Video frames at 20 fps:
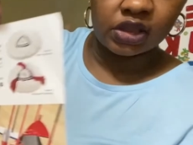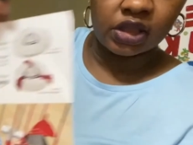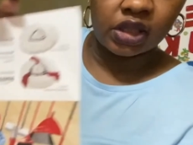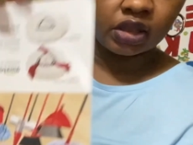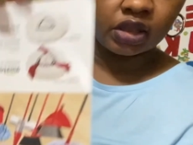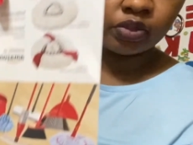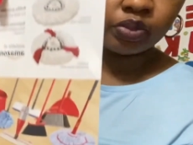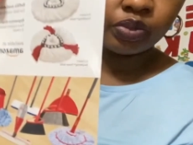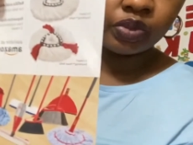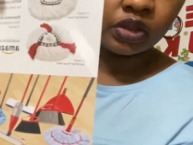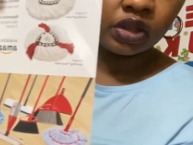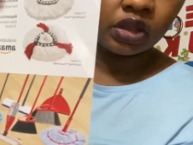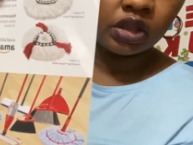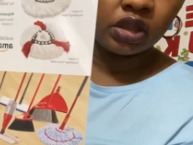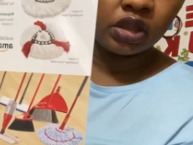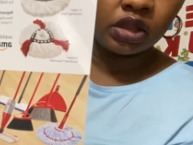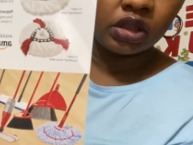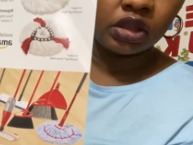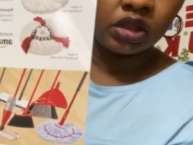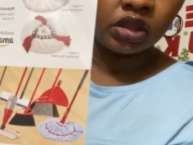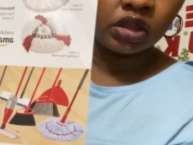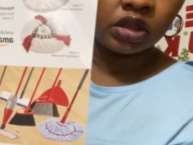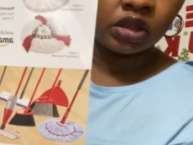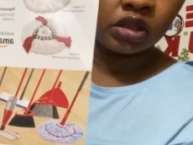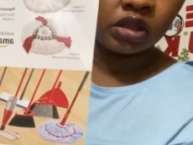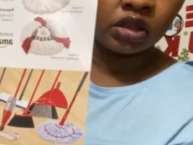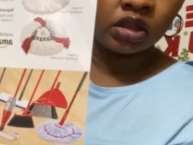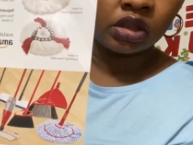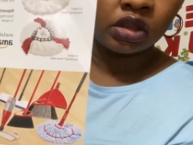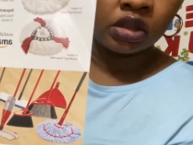company,
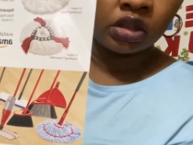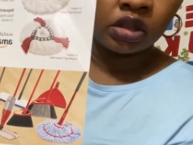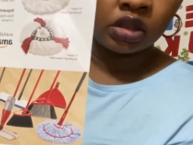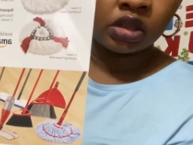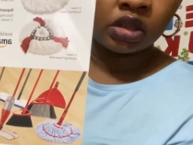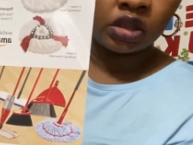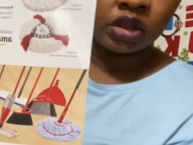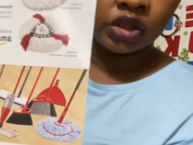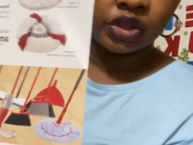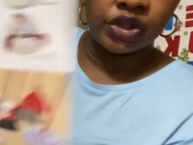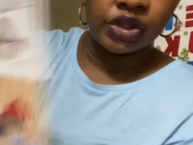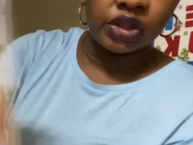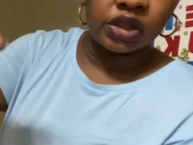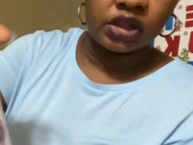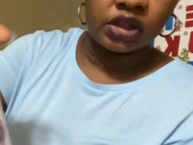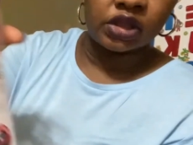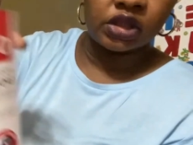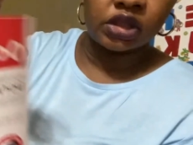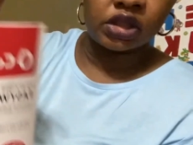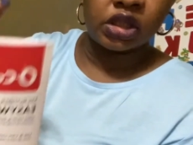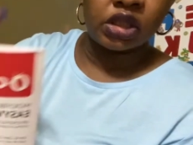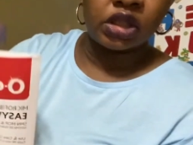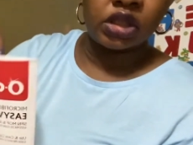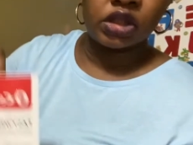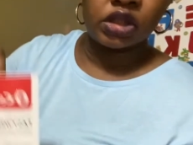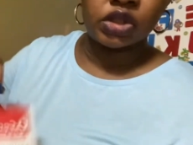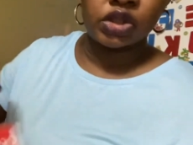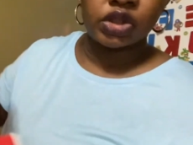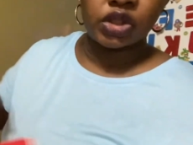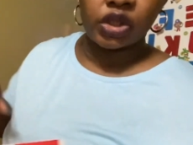as you can
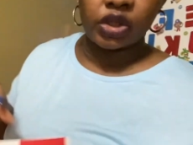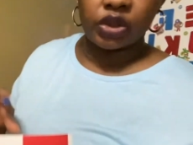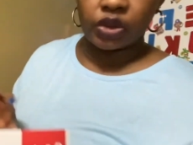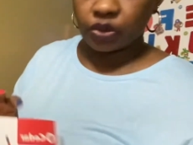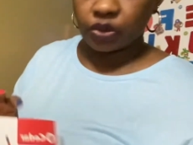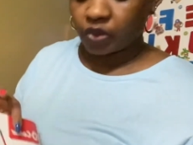see. So